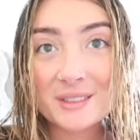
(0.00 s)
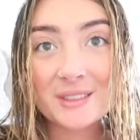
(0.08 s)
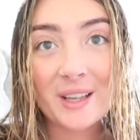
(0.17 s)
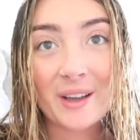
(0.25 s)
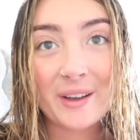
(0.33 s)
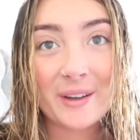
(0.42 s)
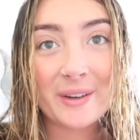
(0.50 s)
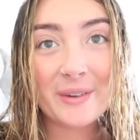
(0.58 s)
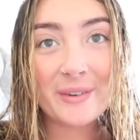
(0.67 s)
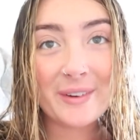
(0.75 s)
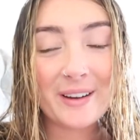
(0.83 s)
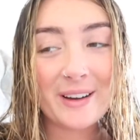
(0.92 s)

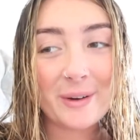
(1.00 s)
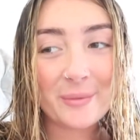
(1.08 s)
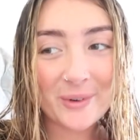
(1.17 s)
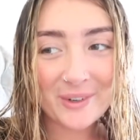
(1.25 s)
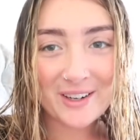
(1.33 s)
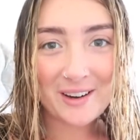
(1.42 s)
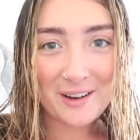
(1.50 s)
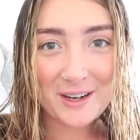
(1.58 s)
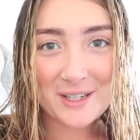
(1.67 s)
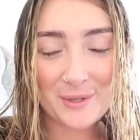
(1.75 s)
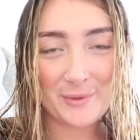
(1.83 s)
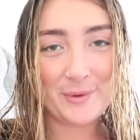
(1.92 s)
So, I'm not going to lie
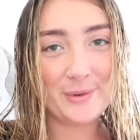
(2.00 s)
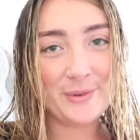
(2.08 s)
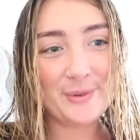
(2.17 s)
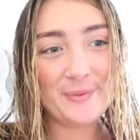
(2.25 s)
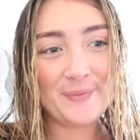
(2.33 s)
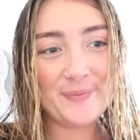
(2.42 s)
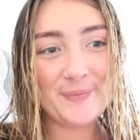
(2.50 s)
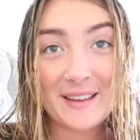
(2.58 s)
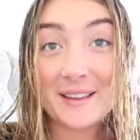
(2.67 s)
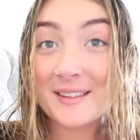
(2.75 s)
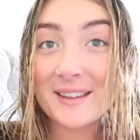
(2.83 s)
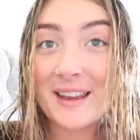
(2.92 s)
to you all.
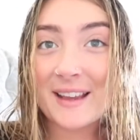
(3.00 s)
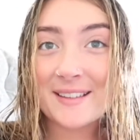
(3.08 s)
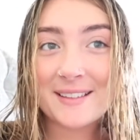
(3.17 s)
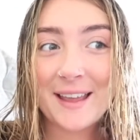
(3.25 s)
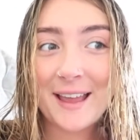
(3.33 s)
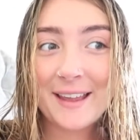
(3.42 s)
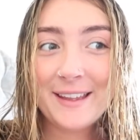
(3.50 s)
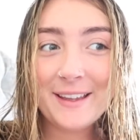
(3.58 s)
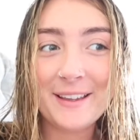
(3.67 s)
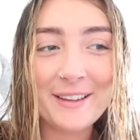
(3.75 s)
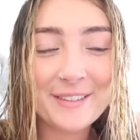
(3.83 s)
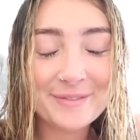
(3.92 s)
It's the next day.
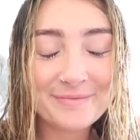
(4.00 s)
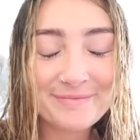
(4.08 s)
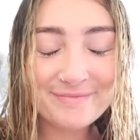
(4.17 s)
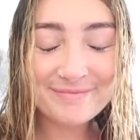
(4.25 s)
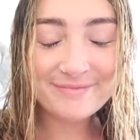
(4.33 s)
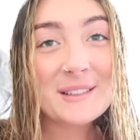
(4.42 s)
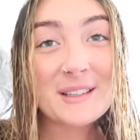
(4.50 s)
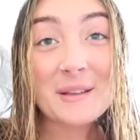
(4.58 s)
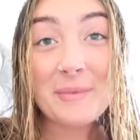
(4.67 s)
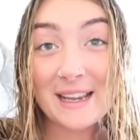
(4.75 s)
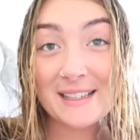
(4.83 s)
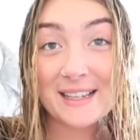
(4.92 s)
So
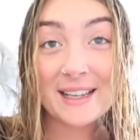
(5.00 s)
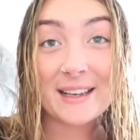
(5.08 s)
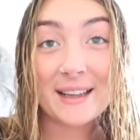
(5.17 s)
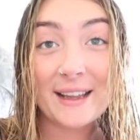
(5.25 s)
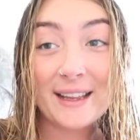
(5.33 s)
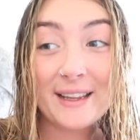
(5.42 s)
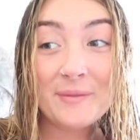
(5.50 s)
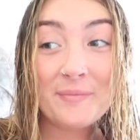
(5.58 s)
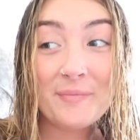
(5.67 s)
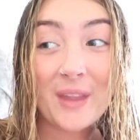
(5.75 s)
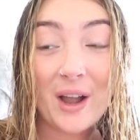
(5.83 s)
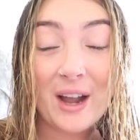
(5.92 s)
basically,
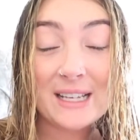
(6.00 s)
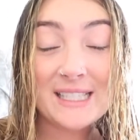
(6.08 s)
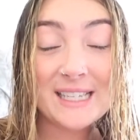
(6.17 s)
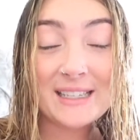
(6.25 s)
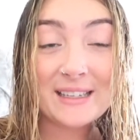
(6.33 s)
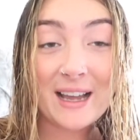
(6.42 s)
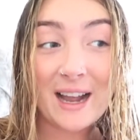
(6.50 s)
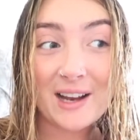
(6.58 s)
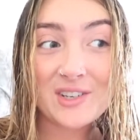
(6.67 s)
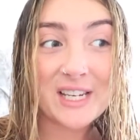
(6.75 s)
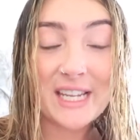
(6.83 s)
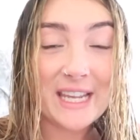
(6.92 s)
I didn't
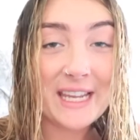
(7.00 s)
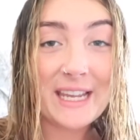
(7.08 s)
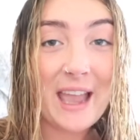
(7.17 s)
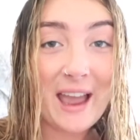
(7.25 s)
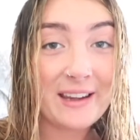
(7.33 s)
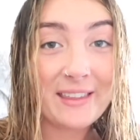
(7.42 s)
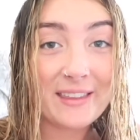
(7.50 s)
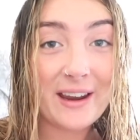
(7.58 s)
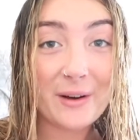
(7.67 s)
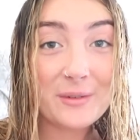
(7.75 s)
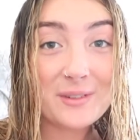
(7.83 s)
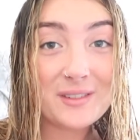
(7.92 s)
actually eat anything
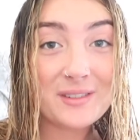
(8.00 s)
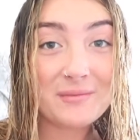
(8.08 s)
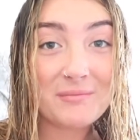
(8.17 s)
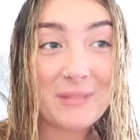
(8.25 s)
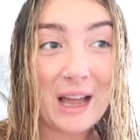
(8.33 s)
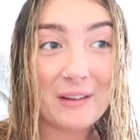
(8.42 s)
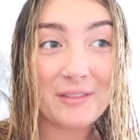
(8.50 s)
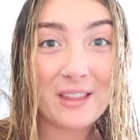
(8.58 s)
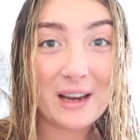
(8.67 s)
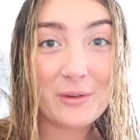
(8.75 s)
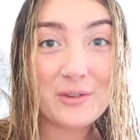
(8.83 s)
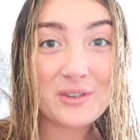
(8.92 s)
else after
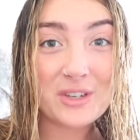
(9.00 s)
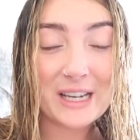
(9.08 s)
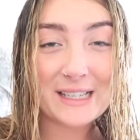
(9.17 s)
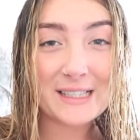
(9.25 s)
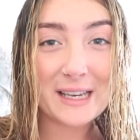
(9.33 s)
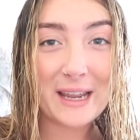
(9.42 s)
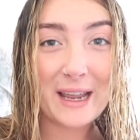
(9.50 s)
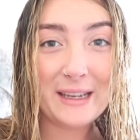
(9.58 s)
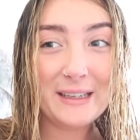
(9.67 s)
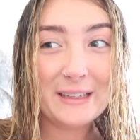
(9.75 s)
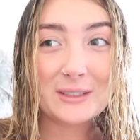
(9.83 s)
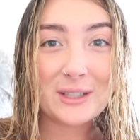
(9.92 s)
that lunch
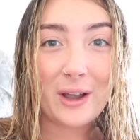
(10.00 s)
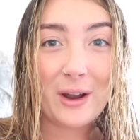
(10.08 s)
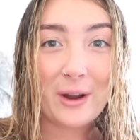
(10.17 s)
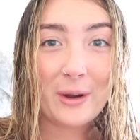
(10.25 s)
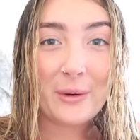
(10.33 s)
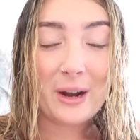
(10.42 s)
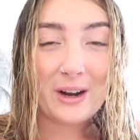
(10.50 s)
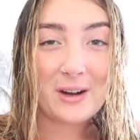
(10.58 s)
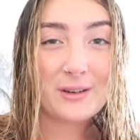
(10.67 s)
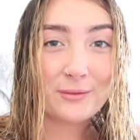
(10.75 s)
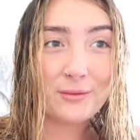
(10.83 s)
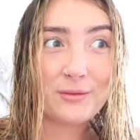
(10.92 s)
yesterday. So I
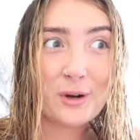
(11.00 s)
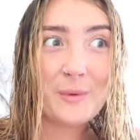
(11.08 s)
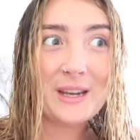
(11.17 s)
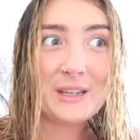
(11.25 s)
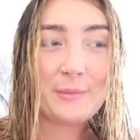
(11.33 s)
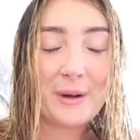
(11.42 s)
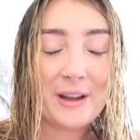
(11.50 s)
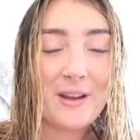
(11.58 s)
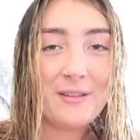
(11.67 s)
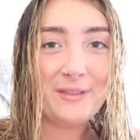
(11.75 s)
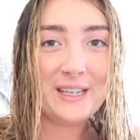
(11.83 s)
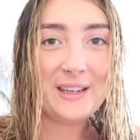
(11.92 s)
kind of ruined my
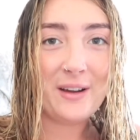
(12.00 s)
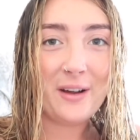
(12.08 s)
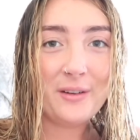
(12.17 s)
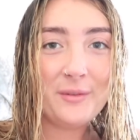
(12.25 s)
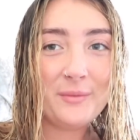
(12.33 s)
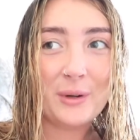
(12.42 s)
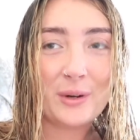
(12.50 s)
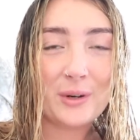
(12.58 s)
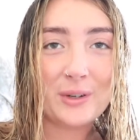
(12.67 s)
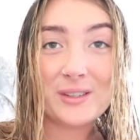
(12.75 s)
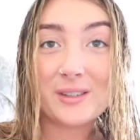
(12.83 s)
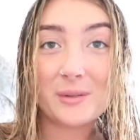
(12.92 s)
own video
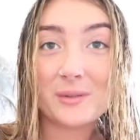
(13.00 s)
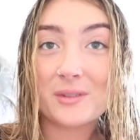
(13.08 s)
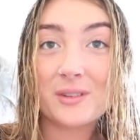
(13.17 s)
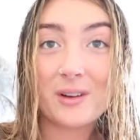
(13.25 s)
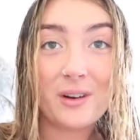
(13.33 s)
because there's